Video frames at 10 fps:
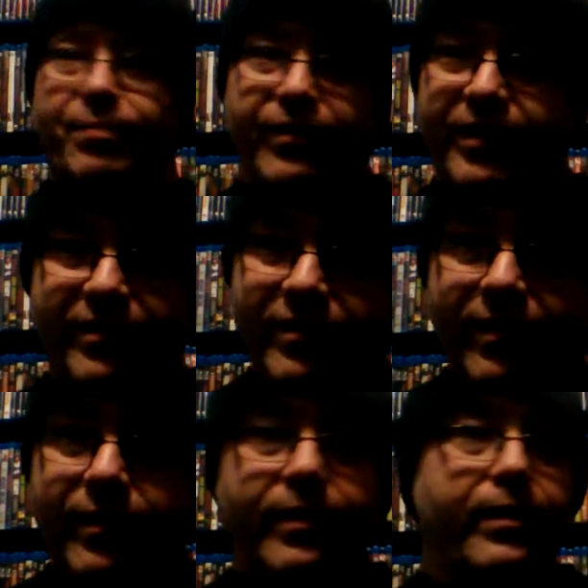movie's
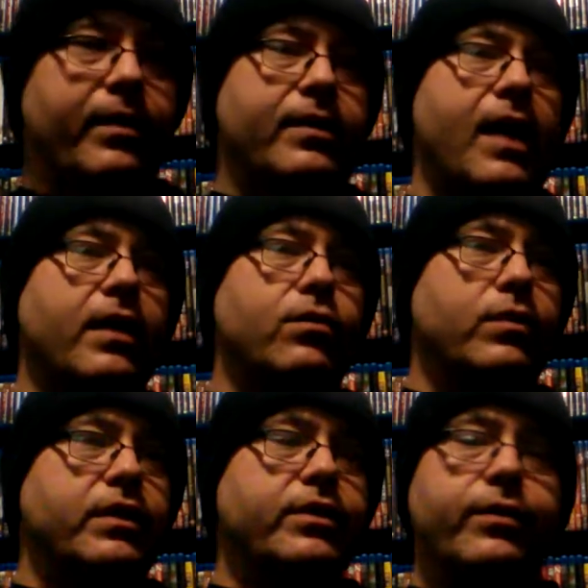not going
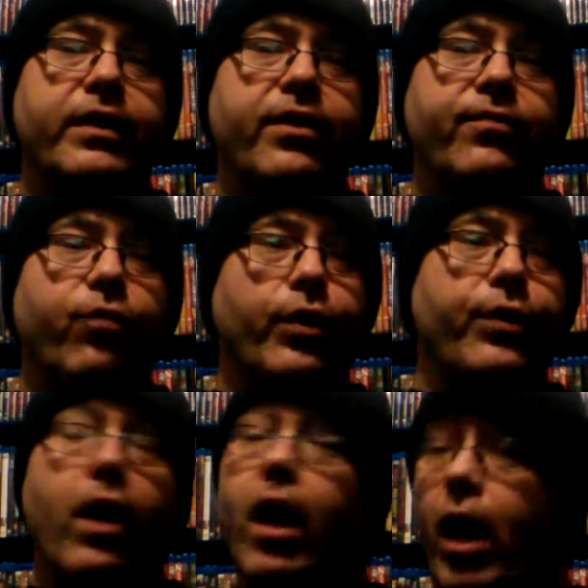to really do anything for you.